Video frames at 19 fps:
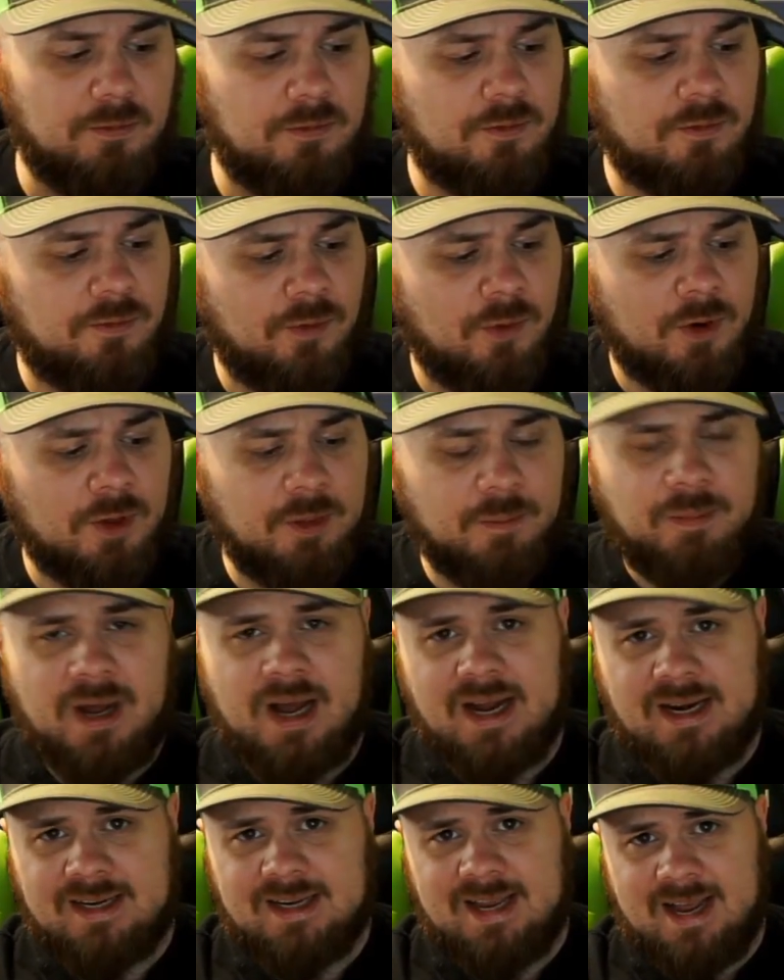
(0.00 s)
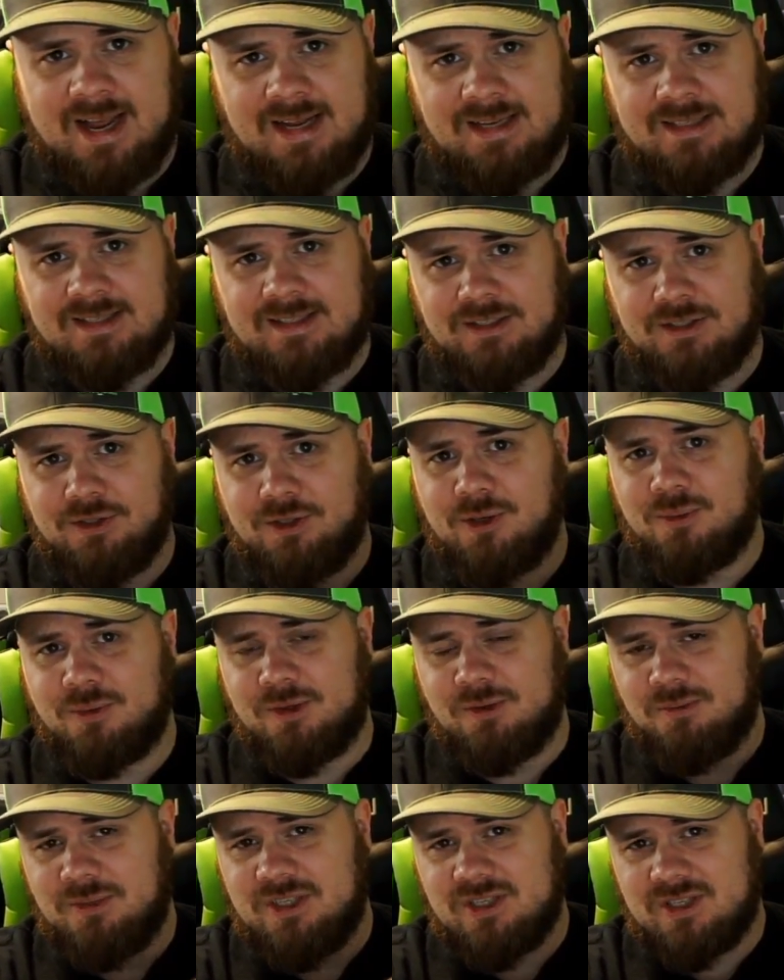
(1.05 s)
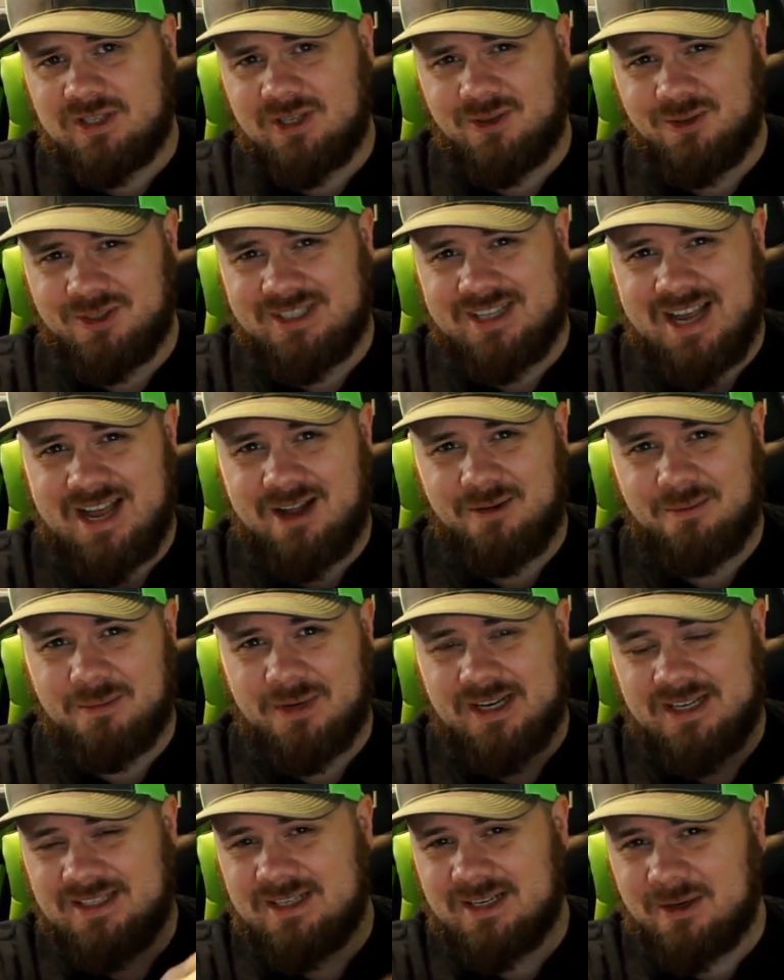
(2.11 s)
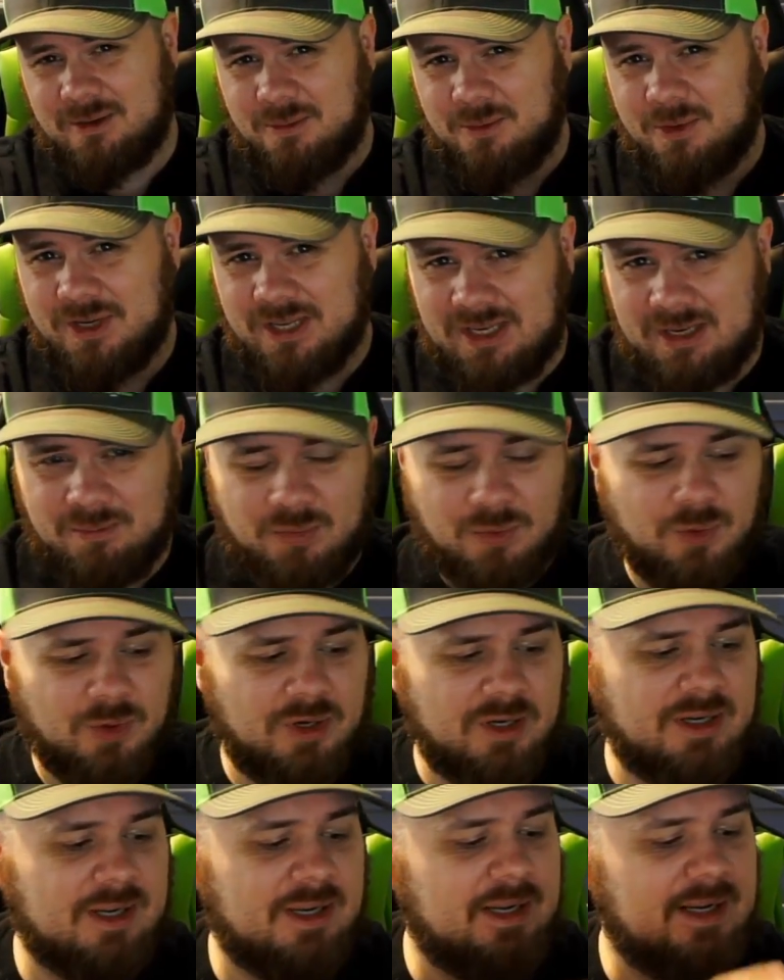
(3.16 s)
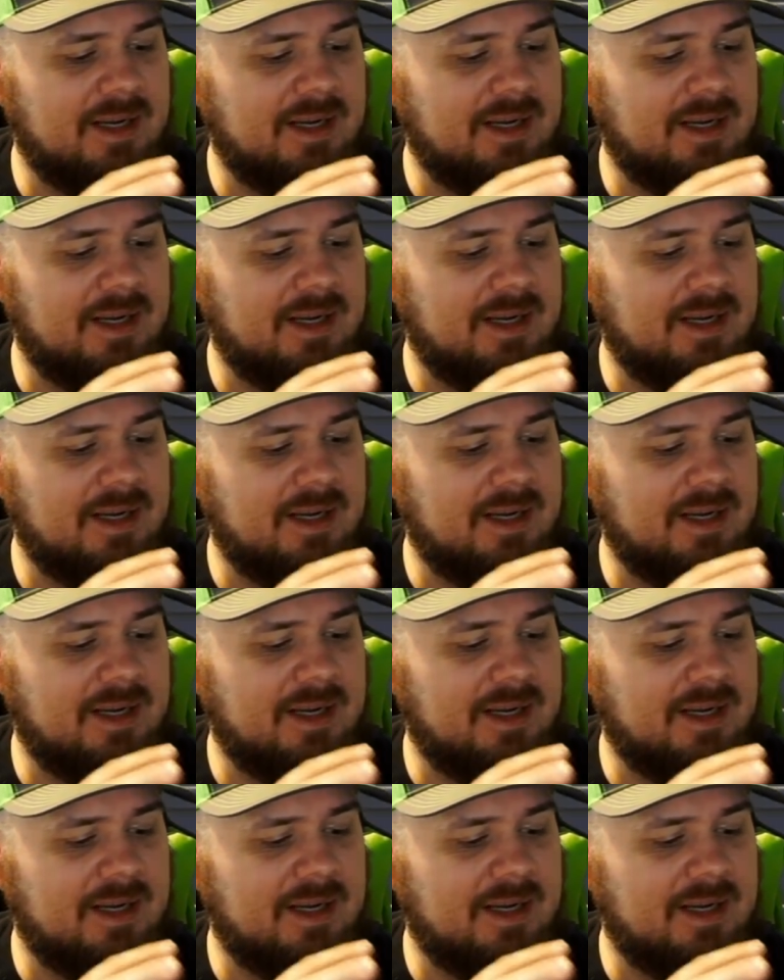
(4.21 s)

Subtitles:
for the podcast, and you don't want to be slowed down by a terrible keyboard.